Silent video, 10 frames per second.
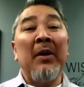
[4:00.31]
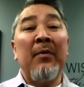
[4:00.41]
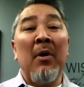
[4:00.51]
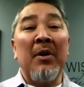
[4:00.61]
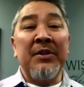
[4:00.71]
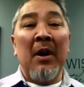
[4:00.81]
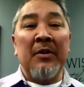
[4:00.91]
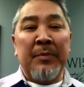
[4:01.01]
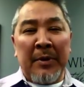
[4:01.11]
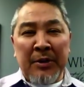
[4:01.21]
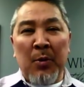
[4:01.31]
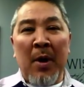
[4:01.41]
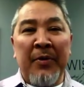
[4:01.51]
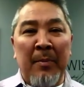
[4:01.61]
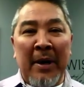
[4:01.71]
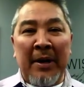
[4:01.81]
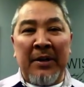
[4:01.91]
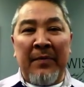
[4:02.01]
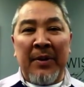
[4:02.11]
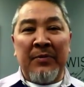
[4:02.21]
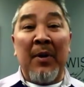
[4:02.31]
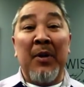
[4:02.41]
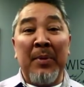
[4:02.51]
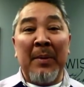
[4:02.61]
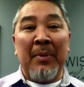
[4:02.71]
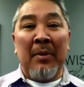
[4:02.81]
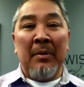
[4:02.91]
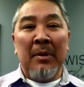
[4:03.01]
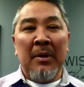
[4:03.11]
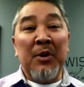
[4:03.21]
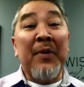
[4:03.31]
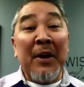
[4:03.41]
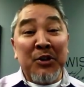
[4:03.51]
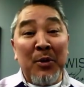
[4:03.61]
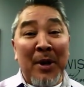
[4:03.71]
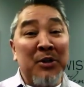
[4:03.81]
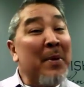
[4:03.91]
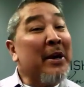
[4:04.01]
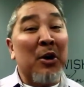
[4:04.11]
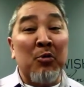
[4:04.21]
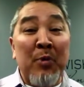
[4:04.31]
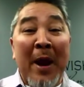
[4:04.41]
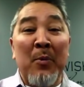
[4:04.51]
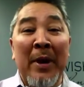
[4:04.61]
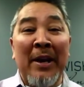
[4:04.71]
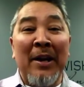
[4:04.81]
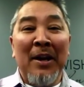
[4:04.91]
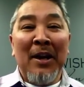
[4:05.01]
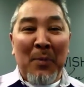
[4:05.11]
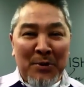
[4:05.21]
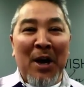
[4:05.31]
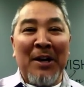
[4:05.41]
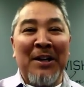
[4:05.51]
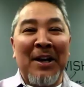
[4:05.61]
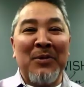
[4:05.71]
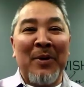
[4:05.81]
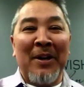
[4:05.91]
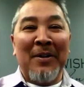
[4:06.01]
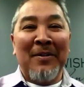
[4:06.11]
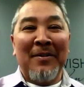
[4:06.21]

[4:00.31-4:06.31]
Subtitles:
only for ourselves, but let's go out there and make a difference for other people. Thanks so much. Make it a great week, and we'll talk to you next week.